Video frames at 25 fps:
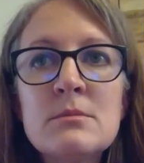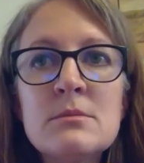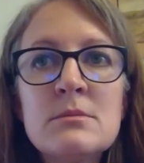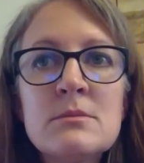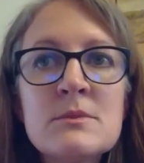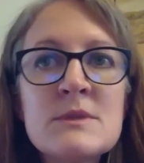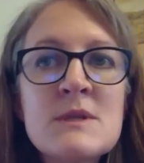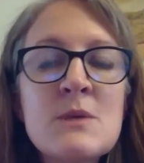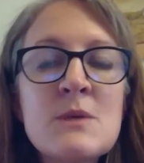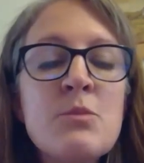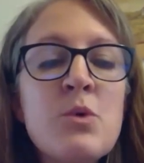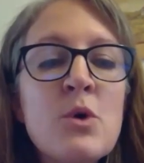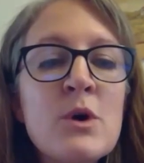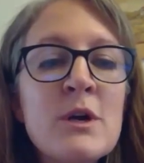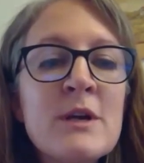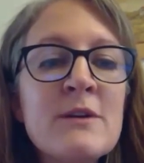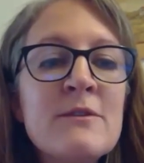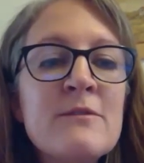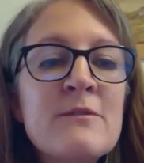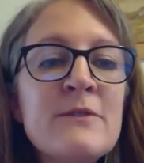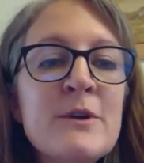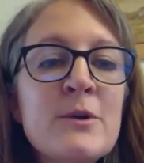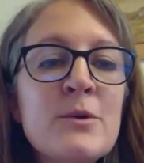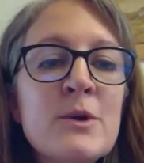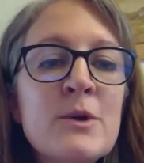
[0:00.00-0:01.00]
supporting
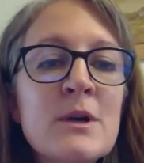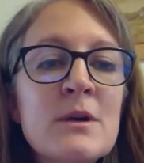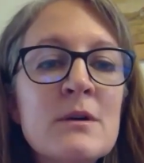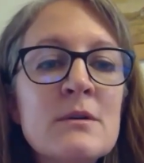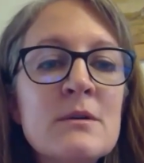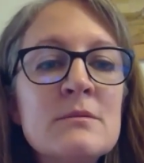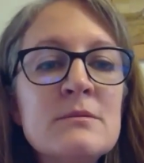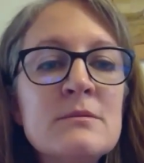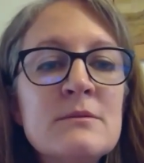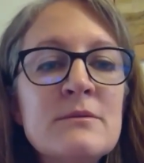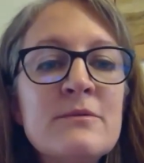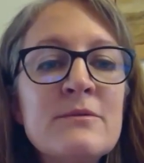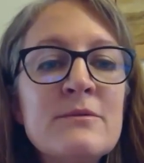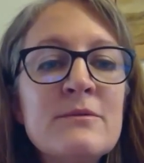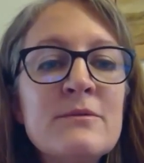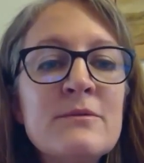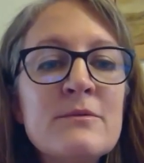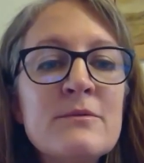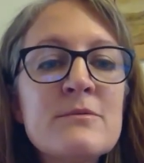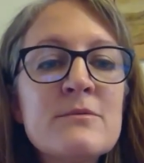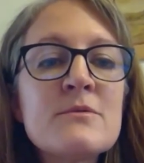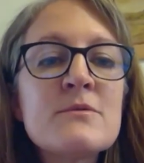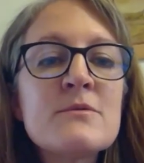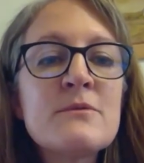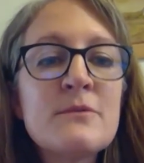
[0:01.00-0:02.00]
fewer
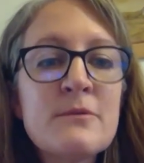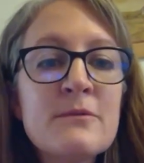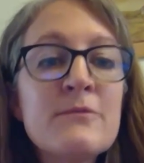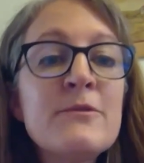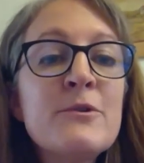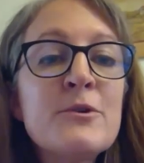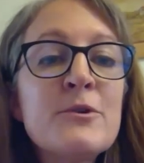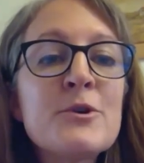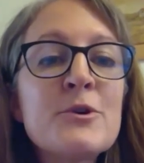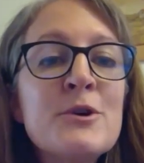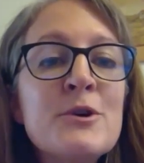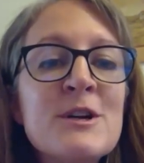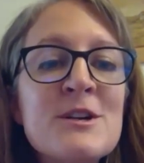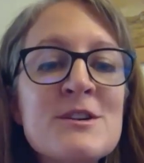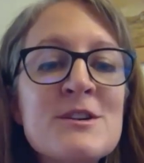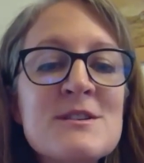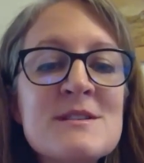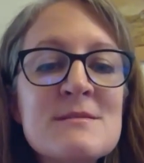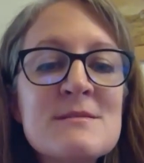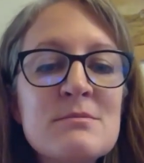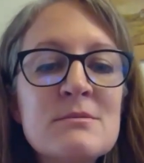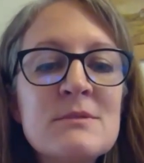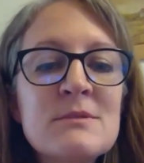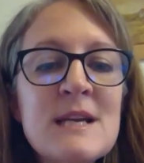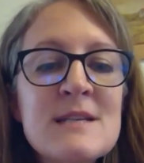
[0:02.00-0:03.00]

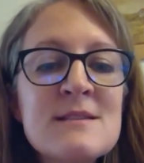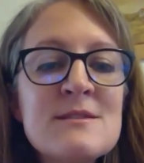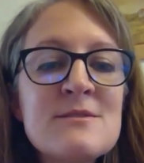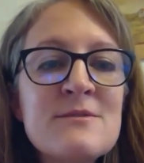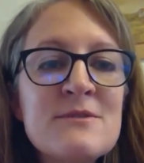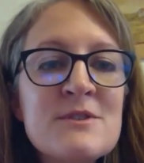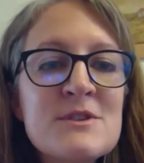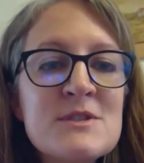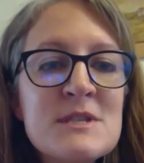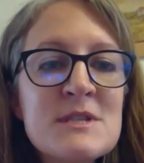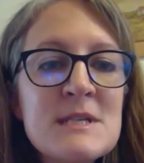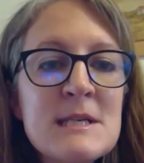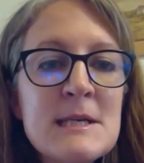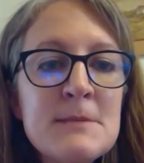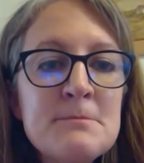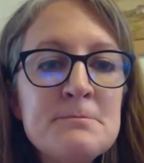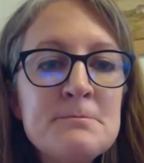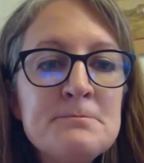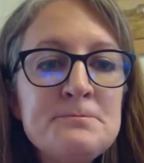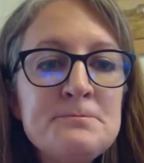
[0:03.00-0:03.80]
critters, less diversity.